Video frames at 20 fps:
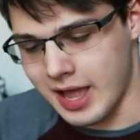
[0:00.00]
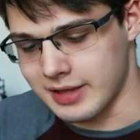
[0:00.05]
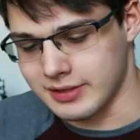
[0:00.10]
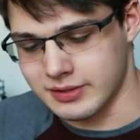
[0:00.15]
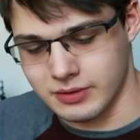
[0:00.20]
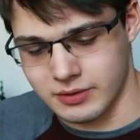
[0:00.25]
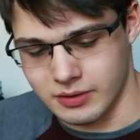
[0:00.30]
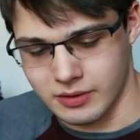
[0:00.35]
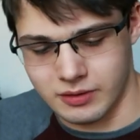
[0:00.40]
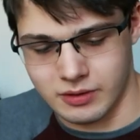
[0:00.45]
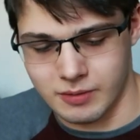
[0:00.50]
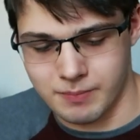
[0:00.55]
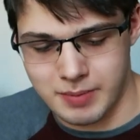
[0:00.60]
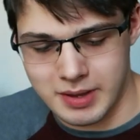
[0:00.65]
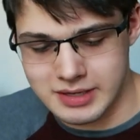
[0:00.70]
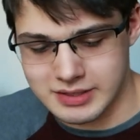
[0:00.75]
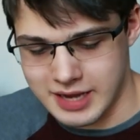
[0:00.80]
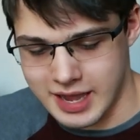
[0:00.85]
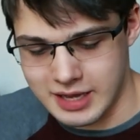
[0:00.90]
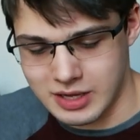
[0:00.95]
yeah, so the, the
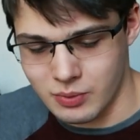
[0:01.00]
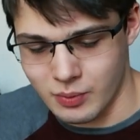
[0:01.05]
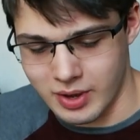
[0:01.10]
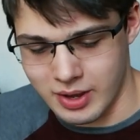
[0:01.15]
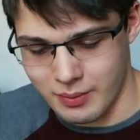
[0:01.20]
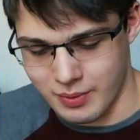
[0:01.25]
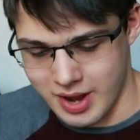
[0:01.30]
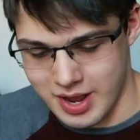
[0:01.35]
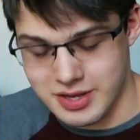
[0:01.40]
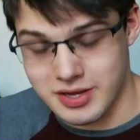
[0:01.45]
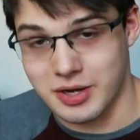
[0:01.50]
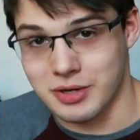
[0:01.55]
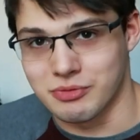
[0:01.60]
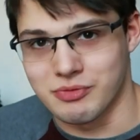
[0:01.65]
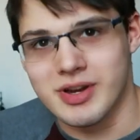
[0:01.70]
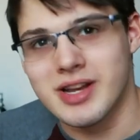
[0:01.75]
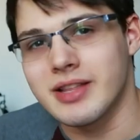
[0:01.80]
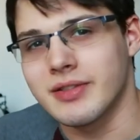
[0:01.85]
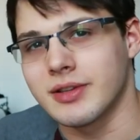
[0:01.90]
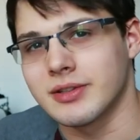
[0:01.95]
big takeaway when I started
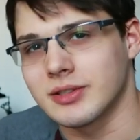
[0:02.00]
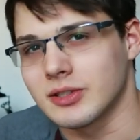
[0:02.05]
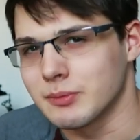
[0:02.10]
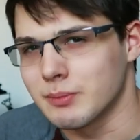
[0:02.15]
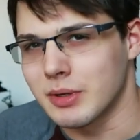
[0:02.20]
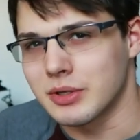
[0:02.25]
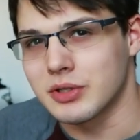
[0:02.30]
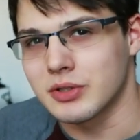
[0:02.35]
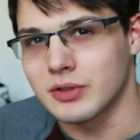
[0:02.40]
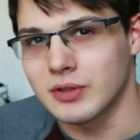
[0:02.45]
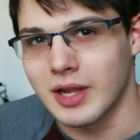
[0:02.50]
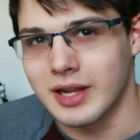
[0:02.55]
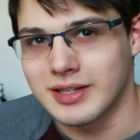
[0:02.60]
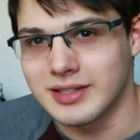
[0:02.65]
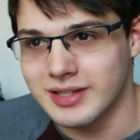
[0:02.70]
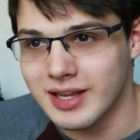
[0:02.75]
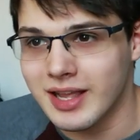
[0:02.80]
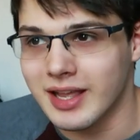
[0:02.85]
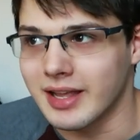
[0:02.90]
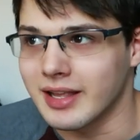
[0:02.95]
reading this as much as I
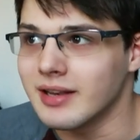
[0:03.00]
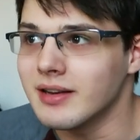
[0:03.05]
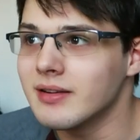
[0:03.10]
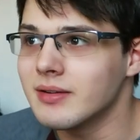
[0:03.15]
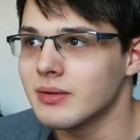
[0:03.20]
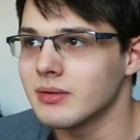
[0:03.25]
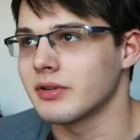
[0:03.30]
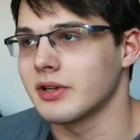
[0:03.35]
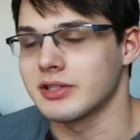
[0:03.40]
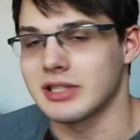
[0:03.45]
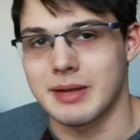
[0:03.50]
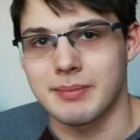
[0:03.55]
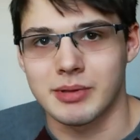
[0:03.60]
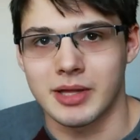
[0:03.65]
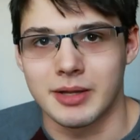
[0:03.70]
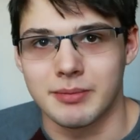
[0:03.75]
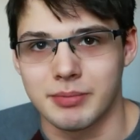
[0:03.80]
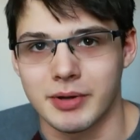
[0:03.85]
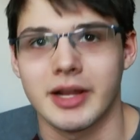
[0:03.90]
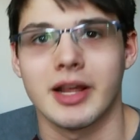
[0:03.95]
did, for example,
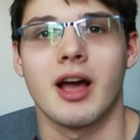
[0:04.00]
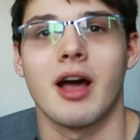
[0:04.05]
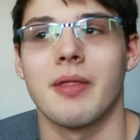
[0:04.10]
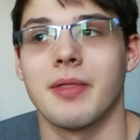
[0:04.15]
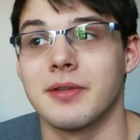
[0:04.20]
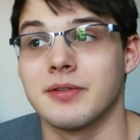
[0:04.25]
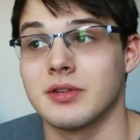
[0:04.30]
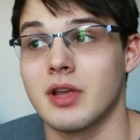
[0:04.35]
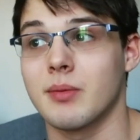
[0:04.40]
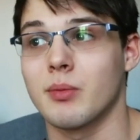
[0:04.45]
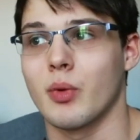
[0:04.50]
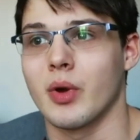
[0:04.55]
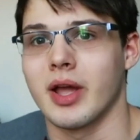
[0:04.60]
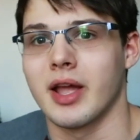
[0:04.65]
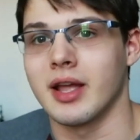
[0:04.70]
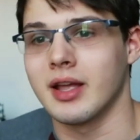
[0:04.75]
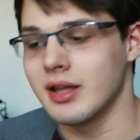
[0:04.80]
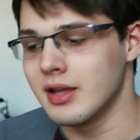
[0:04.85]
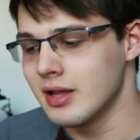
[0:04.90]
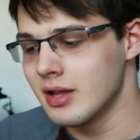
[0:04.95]
I'd bring it on the
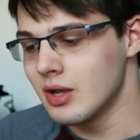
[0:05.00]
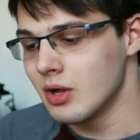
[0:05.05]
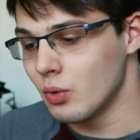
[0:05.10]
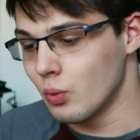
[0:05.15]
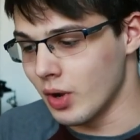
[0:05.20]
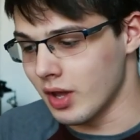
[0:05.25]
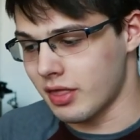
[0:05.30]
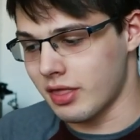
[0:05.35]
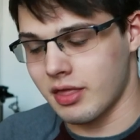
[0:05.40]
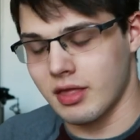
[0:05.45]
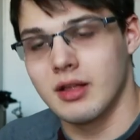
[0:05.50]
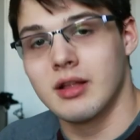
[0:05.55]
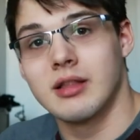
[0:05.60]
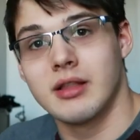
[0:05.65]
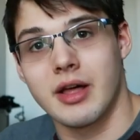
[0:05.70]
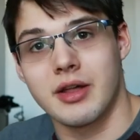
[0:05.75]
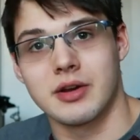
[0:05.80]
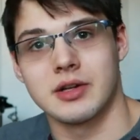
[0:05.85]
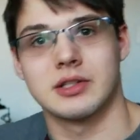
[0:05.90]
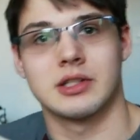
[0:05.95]
subway with
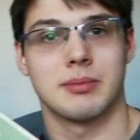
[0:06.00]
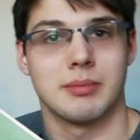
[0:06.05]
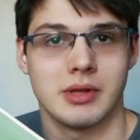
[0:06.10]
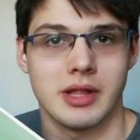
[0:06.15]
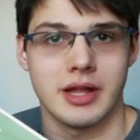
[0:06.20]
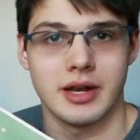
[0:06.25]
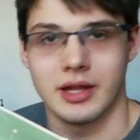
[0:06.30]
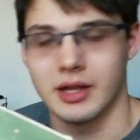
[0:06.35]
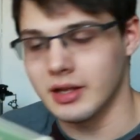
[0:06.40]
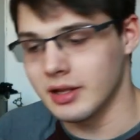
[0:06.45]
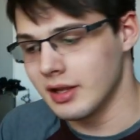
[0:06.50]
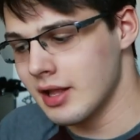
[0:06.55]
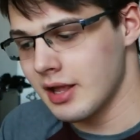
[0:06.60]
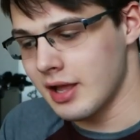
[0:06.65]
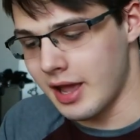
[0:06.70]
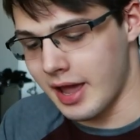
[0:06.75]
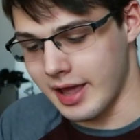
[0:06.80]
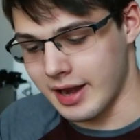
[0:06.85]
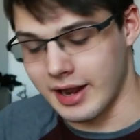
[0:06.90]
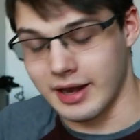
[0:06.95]
Letters to Milena,
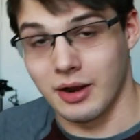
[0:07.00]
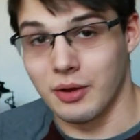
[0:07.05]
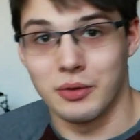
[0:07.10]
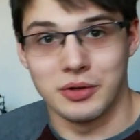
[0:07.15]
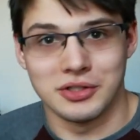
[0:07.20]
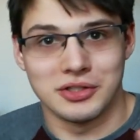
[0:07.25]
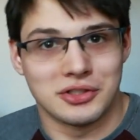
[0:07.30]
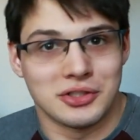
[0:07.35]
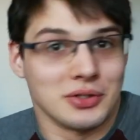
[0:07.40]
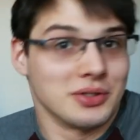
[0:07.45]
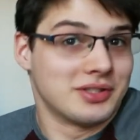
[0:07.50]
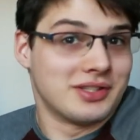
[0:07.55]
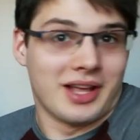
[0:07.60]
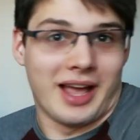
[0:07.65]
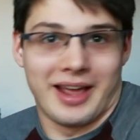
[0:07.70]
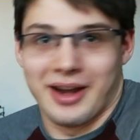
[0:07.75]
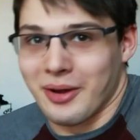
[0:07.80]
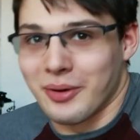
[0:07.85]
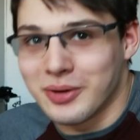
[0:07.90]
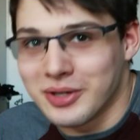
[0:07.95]
and I'd always choose
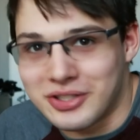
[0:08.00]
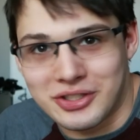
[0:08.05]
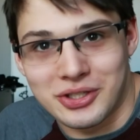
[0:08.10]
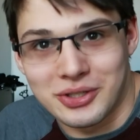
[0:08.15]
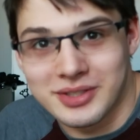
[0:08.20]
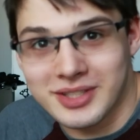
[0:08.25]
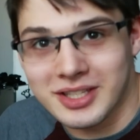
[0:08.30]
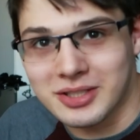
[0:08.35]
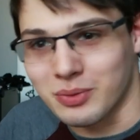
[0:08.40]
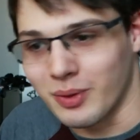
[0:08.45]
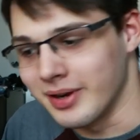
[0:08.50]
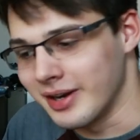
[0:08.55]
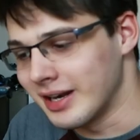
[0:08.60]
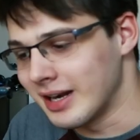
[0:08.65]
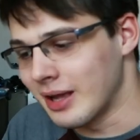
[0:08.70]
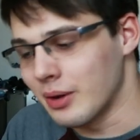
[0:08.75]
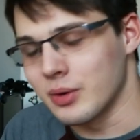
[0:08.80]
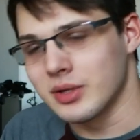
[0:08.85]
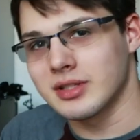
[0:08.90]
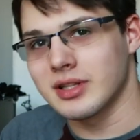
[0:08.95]
I'd always choose this one.
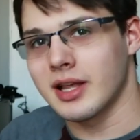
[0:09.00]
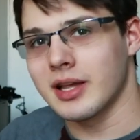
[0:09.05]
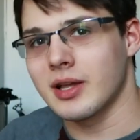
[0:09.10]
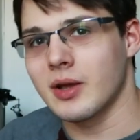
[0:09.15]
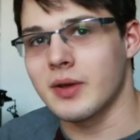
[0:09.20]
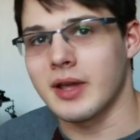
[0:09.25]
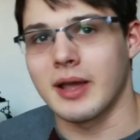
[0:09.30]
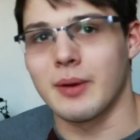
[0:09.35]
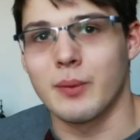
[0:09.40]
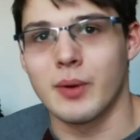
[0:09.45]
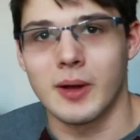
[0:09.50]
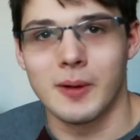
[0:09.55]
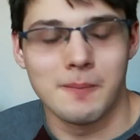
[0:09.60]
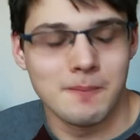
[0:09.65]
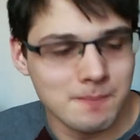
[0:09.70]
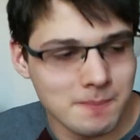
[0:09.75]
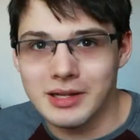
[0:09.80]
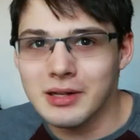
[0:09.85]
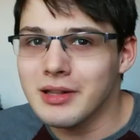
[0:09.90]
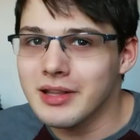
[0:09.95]
And I was like, okay, well,
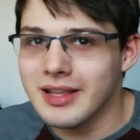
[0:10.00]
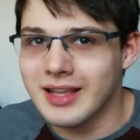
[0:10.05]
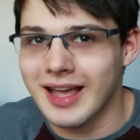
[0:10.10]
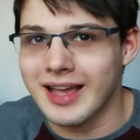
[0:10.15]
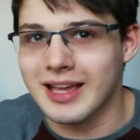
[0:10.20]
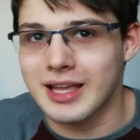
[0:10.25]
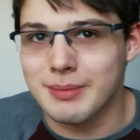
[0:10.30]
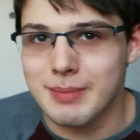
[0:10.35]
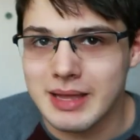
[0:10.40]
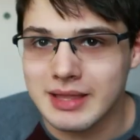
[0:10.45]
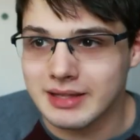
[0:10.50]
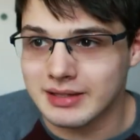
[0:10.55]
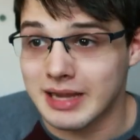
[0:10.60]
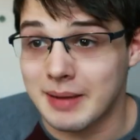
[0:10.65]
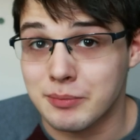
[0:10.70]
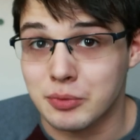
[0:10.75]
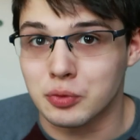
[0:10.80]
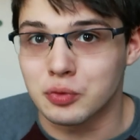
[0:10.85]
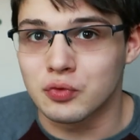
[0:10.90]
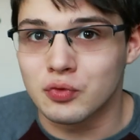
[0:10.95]
clearly I can make the
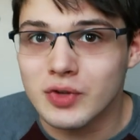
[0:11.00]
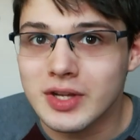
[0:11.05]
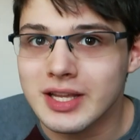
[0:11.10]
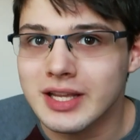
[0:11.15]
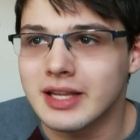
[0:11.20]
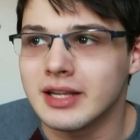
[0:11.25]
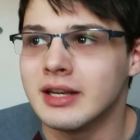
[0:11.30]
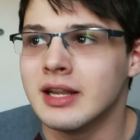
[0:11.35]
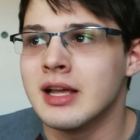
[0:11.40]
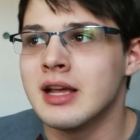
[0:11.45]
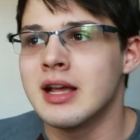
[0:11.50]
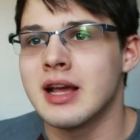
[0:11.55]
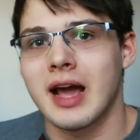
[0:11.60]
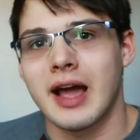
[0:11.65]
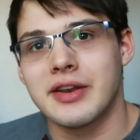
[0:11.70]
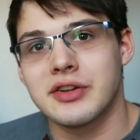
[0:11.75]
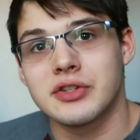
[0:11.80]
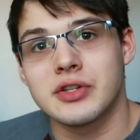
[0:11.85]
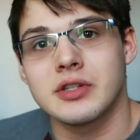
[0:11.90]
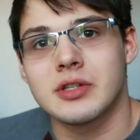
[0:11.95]
time to read.
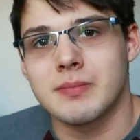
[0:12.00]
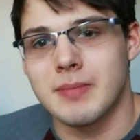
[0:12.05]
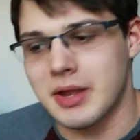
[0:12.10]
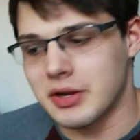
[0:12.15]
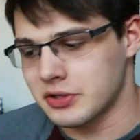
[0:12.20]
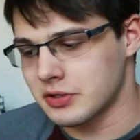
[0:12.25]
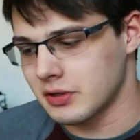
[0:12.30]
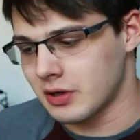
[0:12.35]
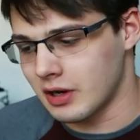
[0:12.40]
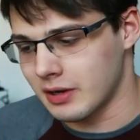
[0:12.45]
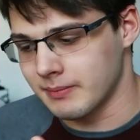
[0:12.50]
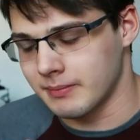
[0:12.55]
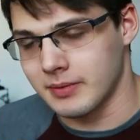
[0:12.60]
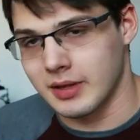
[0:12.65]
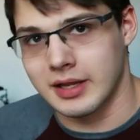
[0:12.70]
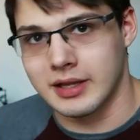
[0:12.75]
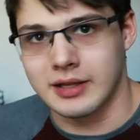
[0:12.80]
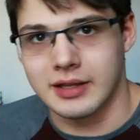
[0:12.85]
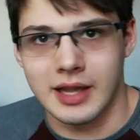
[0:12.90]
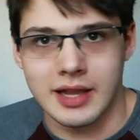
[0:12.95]
I just need to make sure I'm
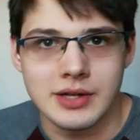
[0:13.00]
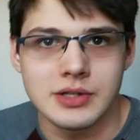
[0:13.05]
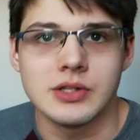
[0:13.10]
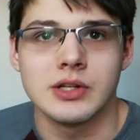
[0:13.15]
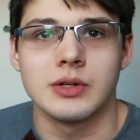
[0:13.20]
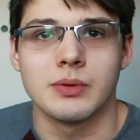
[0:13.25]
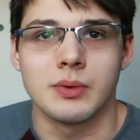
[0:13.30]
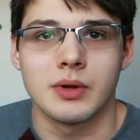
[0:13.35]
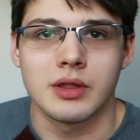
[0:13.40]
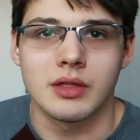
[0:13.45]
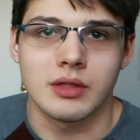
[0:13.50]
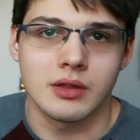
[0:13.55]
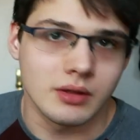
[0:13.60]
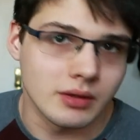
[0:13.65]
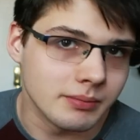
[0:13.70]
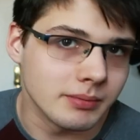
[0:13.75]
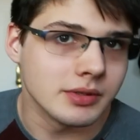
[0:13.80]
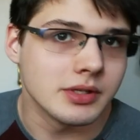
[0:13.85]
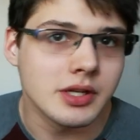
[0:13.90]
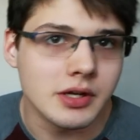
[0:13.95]
engaging with
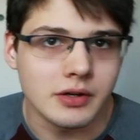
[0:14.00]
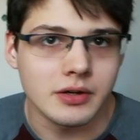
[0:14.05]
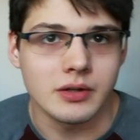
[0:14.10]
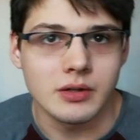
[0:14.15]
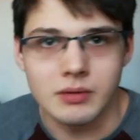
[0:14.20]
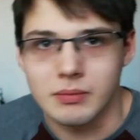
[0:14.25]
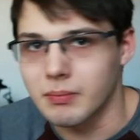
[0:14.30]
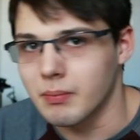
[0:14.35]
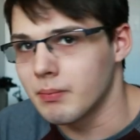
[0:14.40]
the material